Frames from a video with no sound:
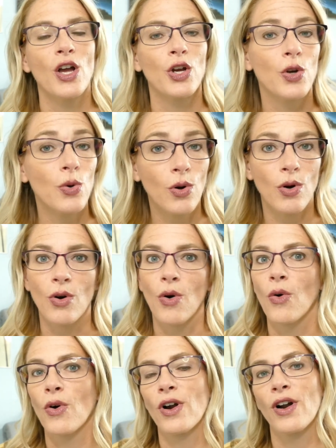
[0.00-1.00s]
Google
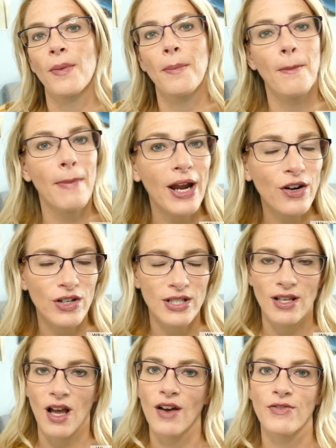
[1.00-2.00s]
or
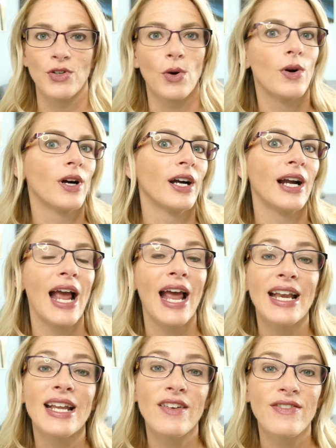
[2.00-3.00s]
Microsoft or
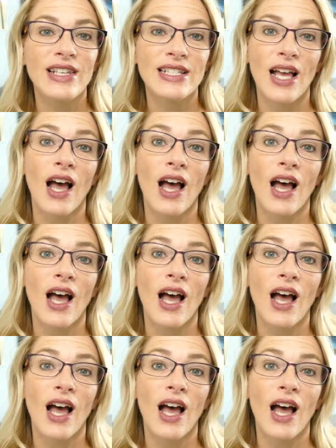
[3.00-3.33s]
any of these